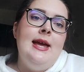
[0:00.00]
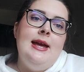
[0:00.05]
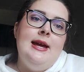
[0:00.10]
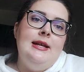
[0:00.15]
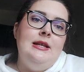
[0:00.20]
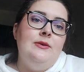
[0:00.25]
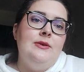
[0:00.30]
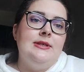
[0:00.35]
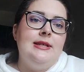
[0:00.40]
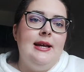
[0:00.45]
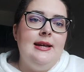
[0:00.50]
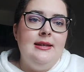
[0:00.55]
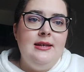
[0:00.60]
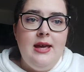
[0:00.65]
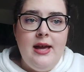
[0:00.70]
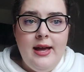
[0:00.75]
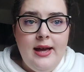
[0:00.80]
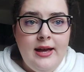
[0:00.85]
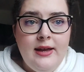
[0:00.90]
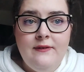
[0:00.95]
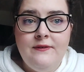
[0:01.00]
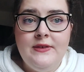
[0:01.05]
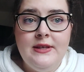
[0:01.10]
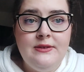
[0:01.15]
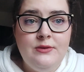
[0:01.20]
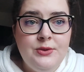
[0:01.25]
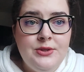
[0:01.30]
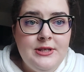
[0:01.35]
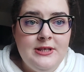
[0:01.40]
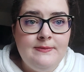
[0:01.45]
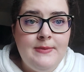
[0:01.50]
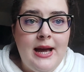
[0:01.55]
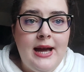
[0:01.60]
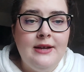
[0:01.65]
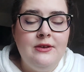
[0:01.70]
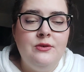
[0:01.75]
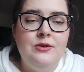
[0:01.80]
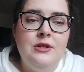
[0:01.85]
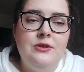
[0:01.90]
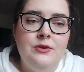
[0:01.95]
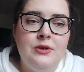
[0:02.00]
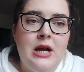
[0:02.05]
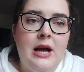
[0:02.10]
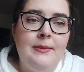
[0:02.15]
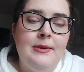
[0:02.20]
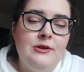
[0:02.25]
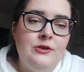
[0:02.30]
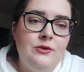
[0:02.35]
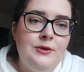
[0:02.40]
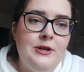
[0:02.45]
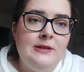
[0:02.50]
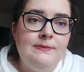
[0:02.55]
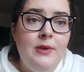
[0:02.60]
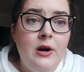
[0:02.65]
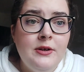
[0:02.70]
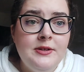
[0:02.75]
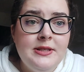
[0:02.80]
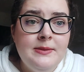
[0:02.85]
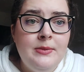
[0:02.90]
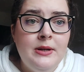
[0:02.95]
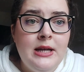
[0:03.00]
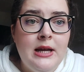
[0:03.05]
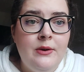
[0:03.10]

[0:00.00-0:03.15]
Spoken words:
And he was like, yeah, if the tooth is bad, you need to come as soon as possible.